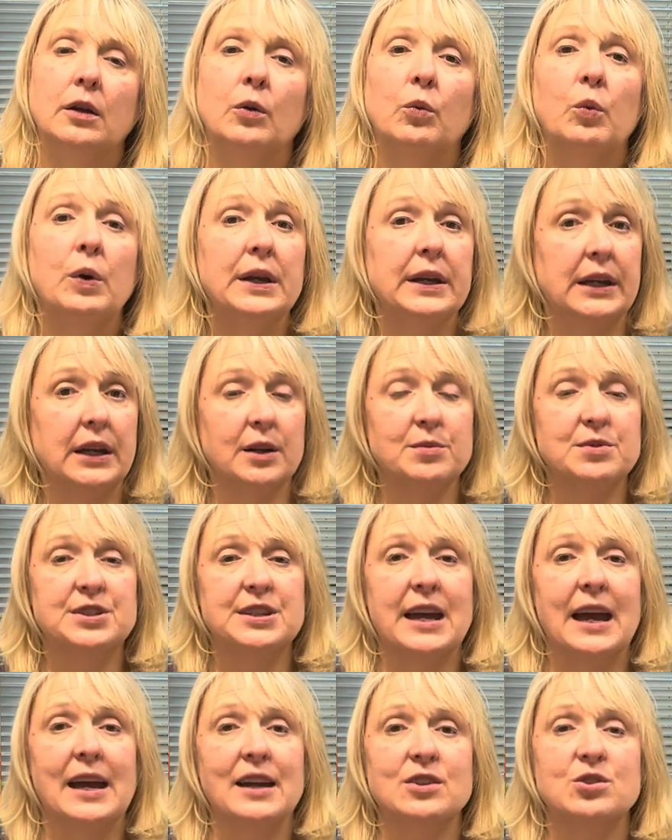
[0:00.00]
When it comes
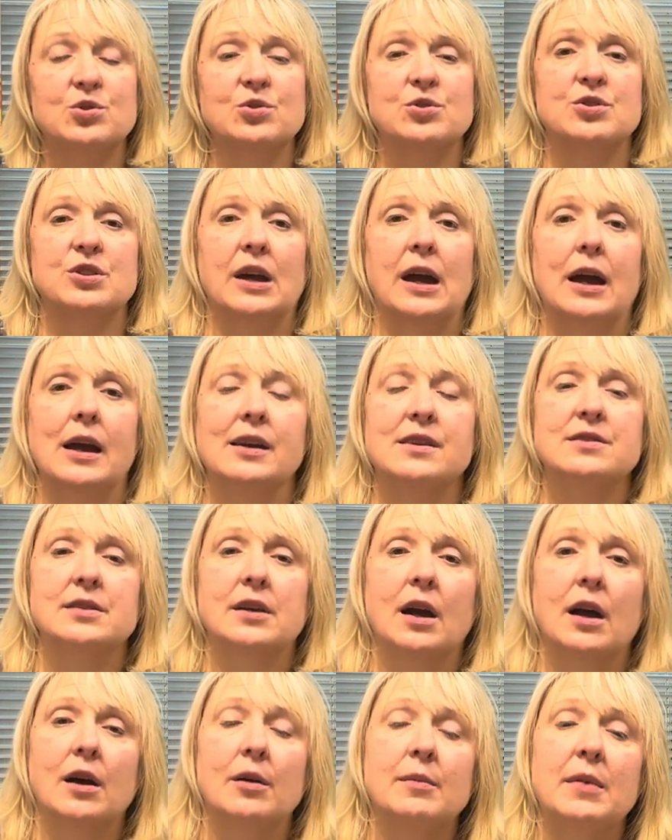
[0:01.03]
to exercise,
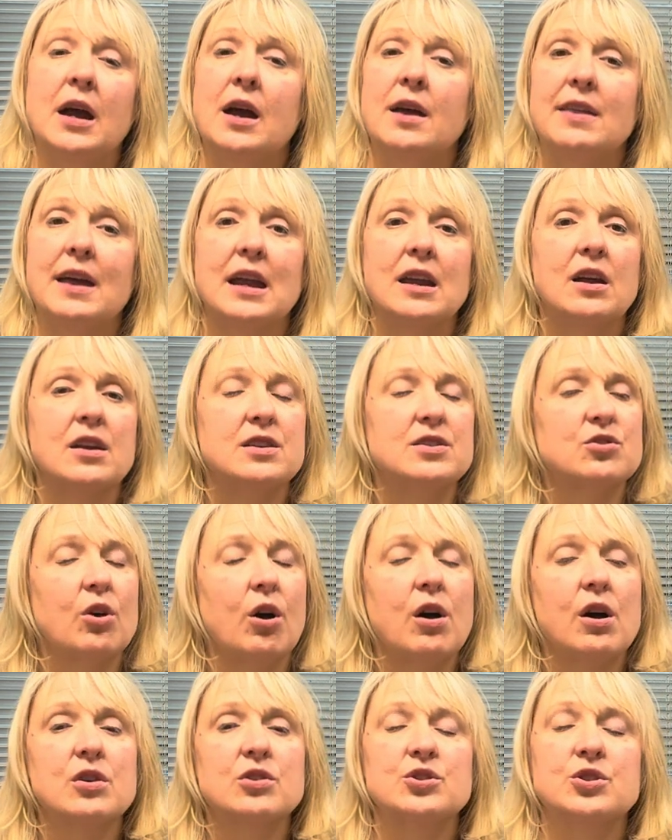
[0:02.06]
that is
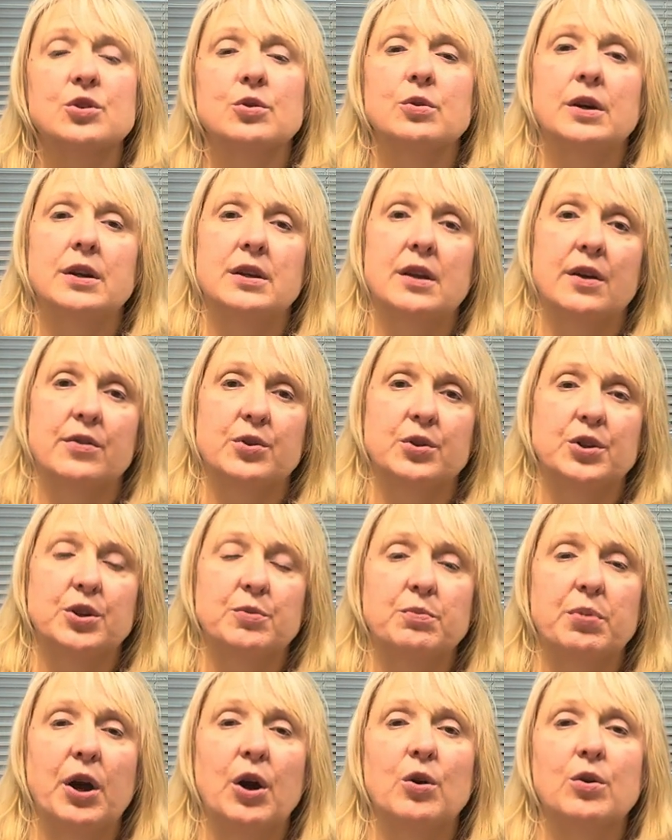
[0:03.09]
also another
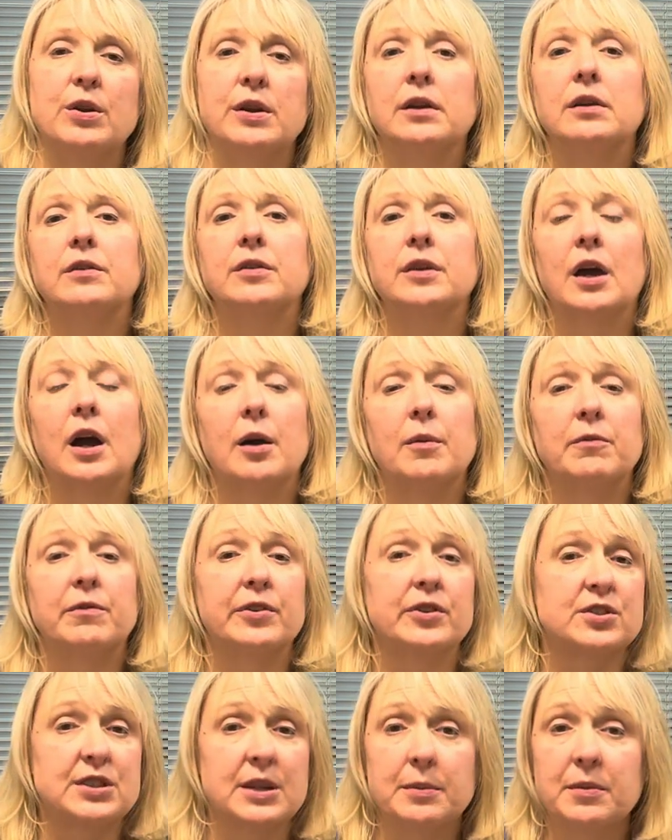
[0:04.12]
component.
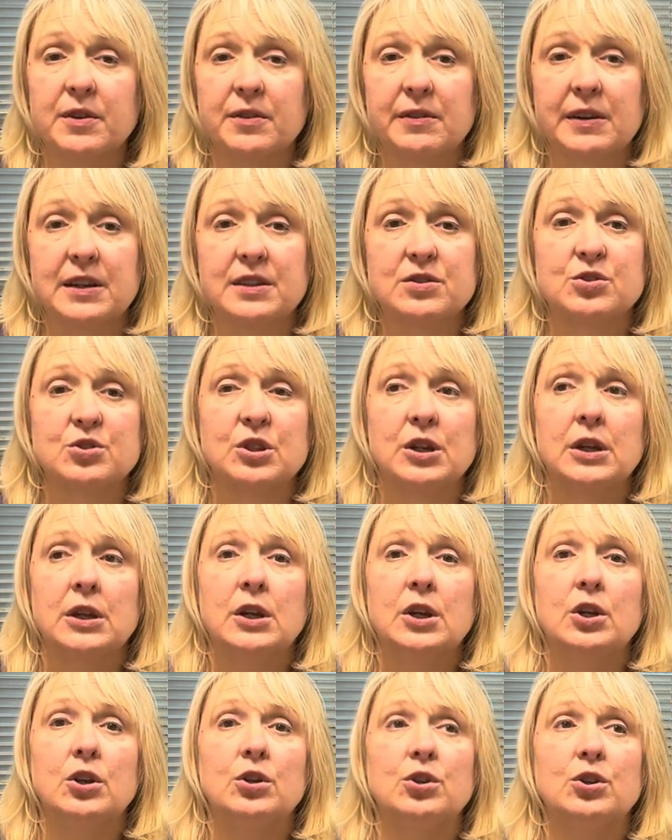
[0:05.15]
For some of us,
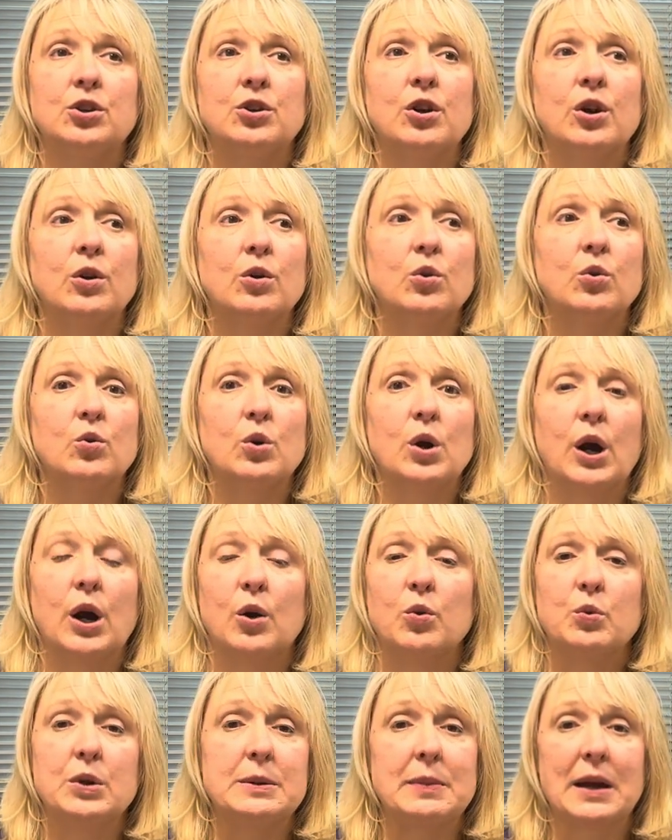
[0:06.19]

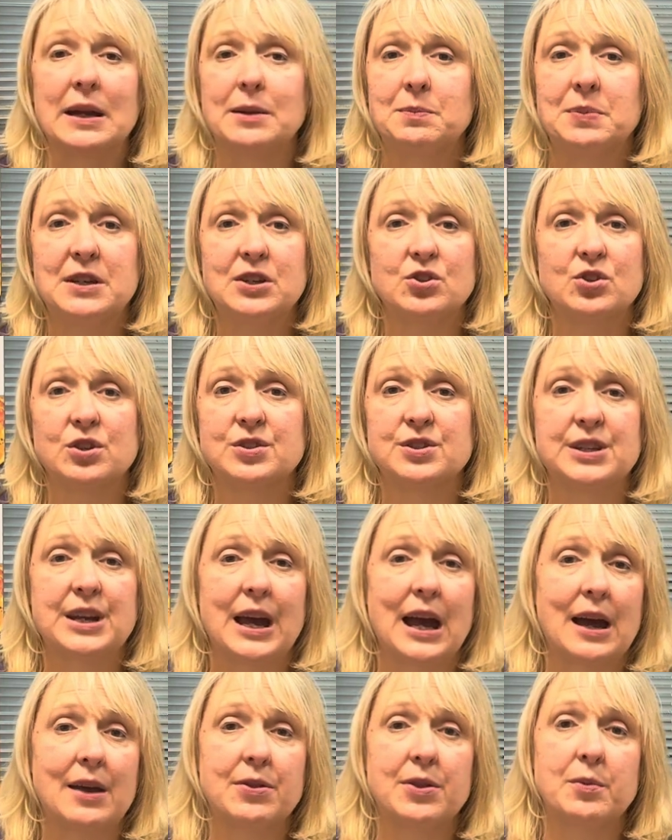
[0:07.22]
we might be just
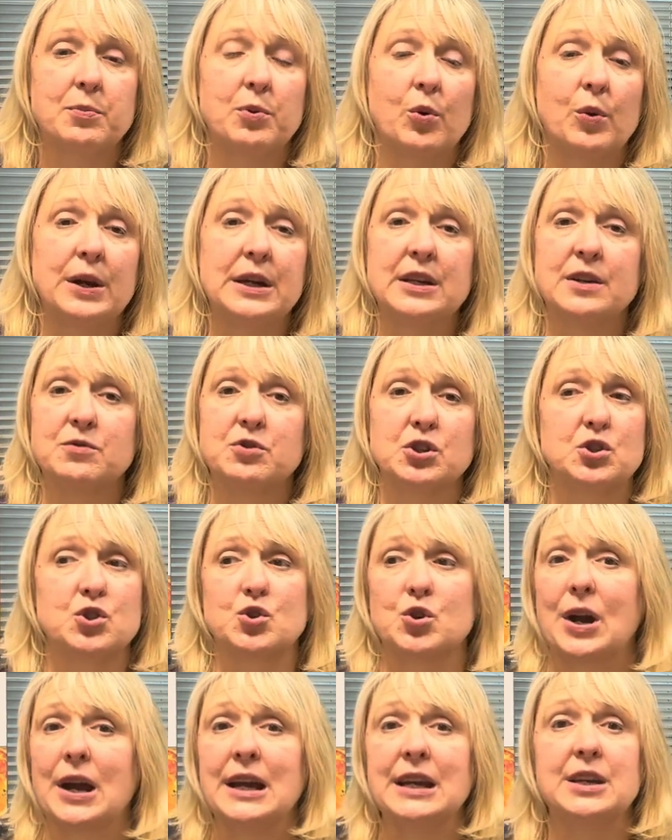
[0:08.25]
at the point of just
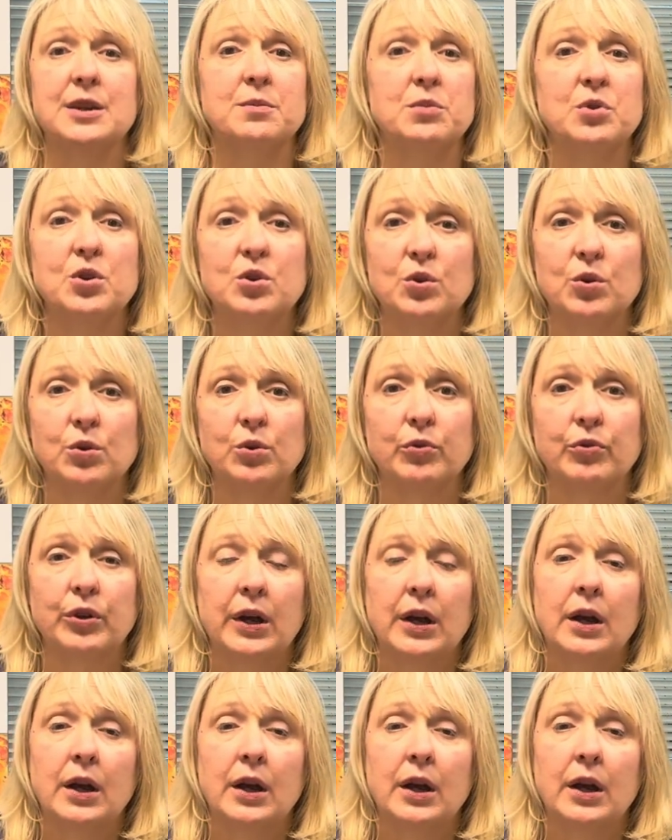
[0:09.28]
trying to move.